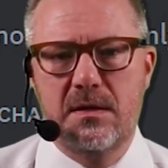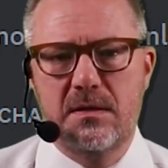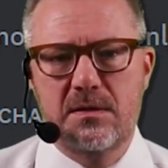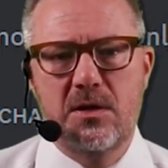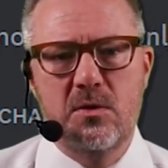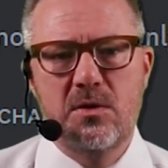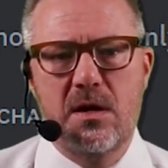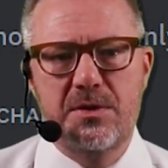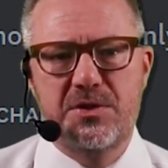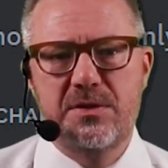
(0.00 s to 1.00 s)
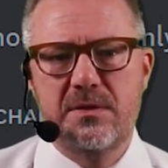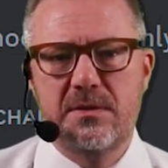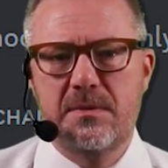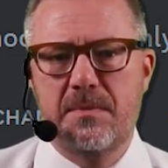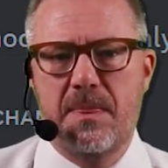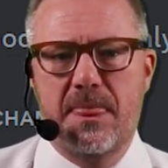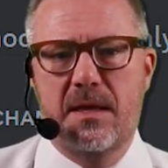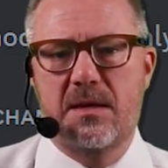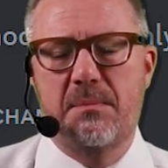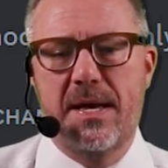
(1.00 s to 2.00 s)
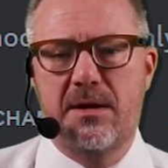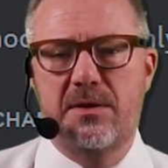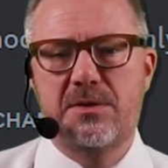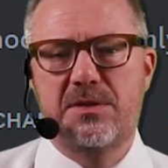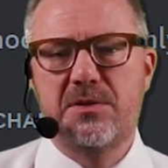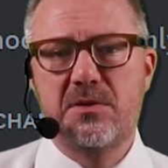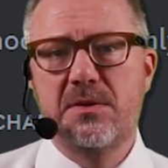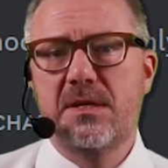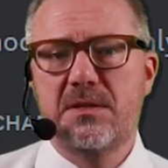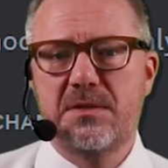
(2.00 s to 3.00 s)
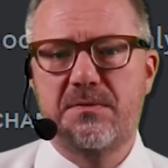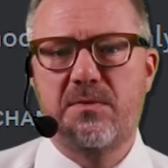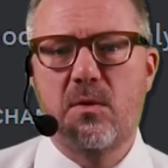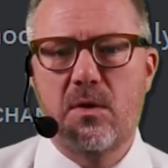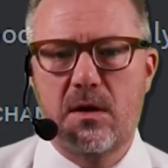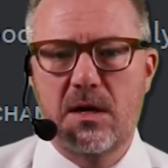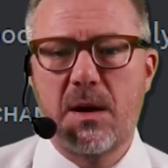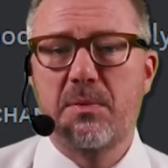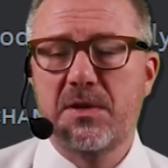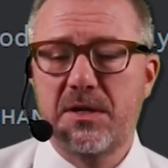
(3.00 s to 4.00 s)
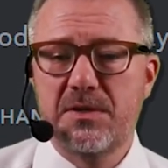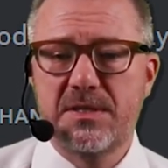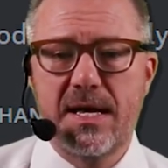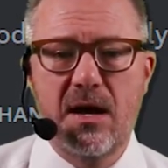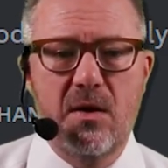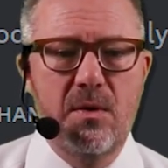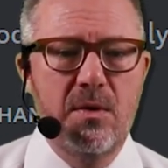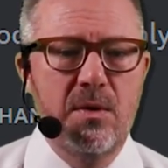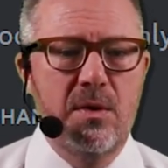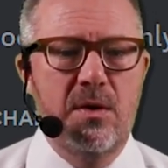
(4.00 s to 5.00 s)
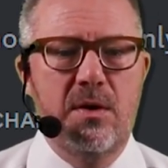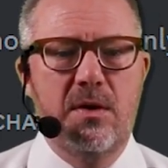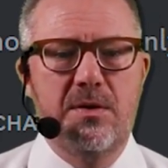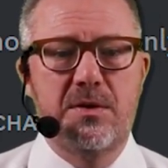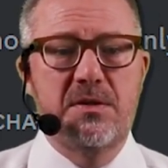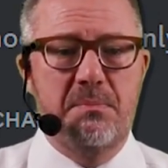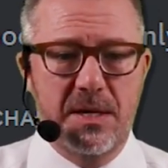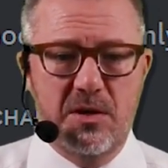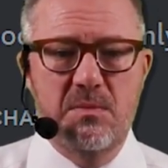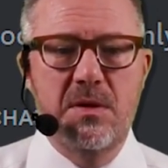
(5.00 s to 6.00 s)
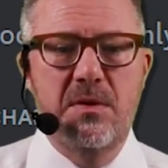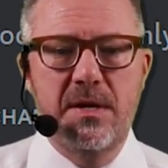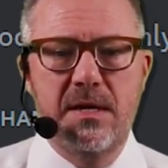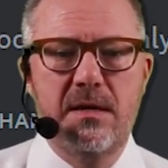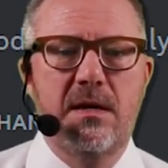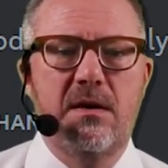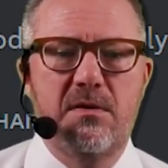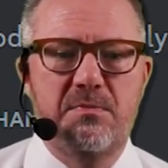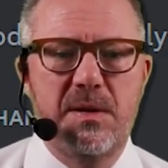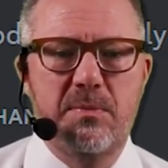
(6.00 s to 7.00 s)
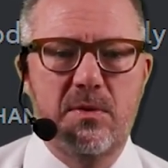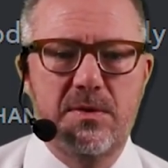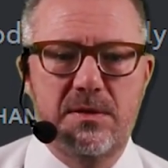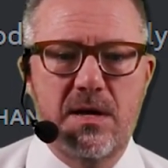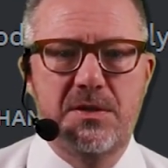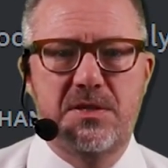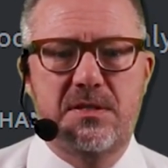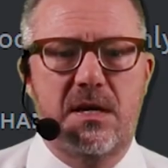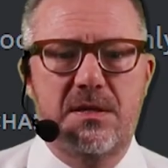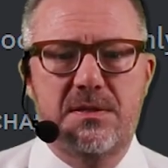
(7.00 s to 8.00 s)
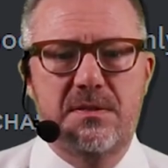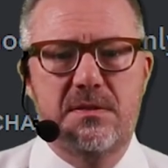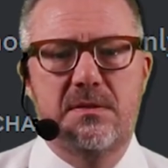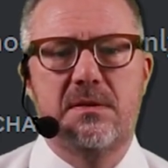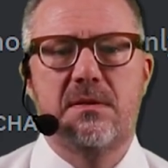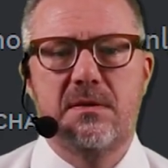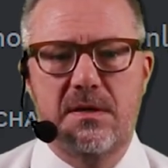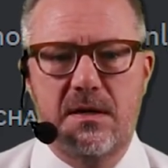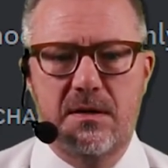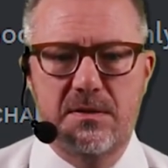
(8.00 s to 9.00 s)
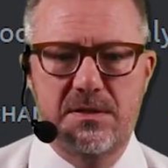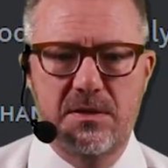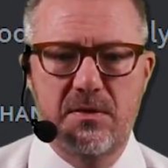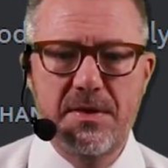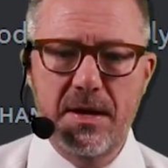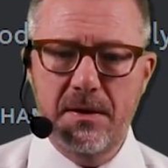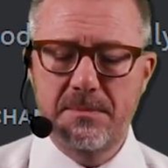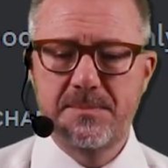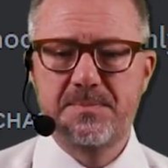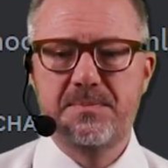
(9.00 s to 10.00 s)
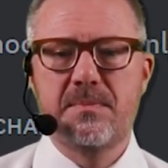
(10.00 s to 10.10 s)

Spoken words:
CodeLaunch competitors to do this for a couple of years now. There's a big community of people, that not just us, that are still in there.